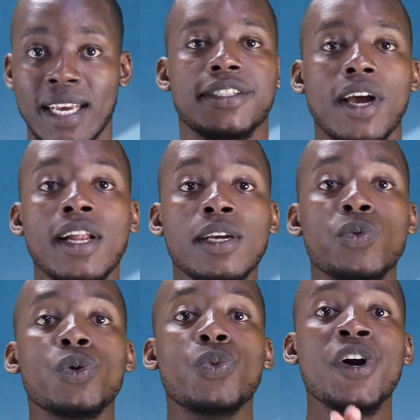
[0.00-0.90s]

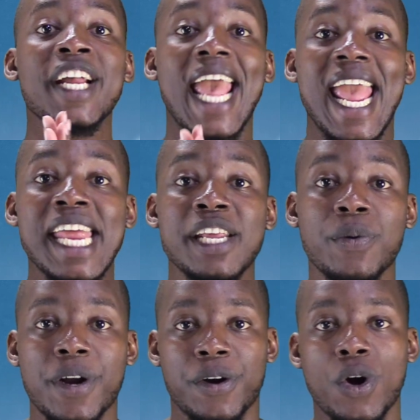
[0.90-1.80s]
Starlink will work
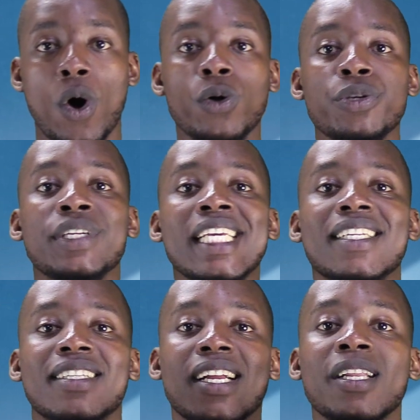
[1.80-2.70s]
anywhere. All you
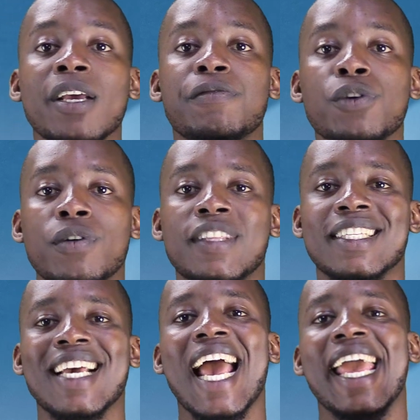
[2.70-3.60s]
need is a clear view of the
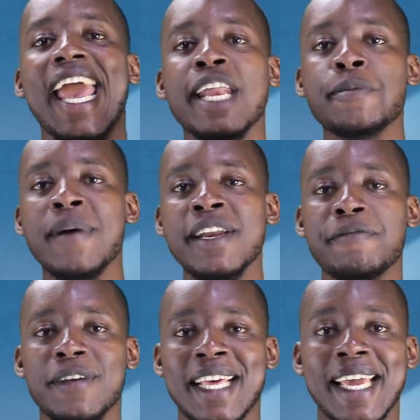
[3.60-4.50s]
sky and money
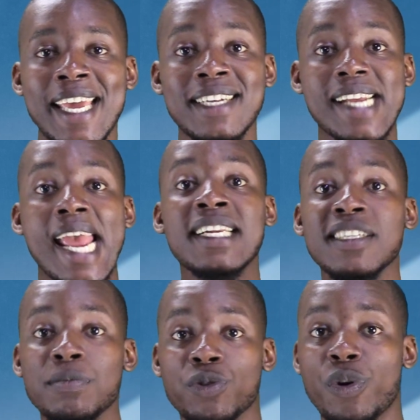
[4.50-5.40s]
for the kit and
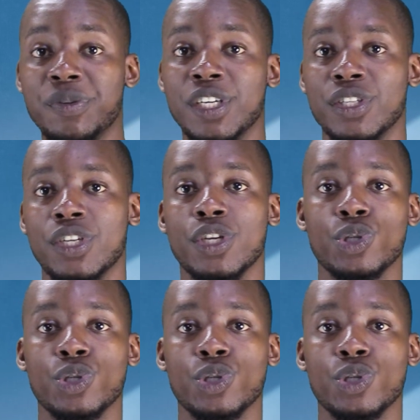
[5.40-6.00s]
subscriptions.